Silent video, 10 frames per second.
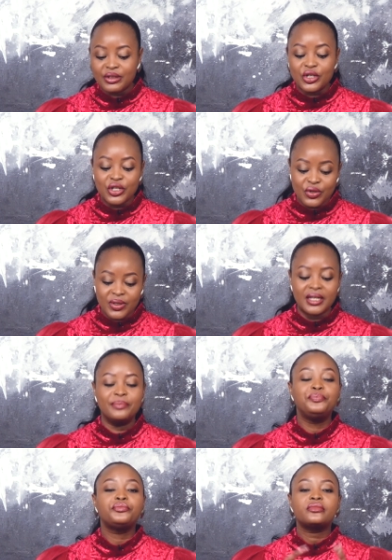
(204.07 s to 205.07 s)
to use
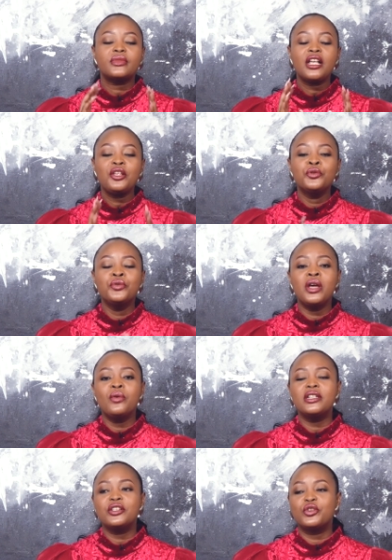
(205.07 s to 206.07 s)
them. Today I
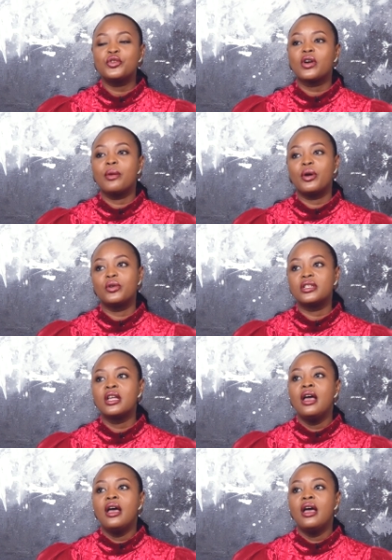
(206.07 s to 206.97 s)
want us to talk about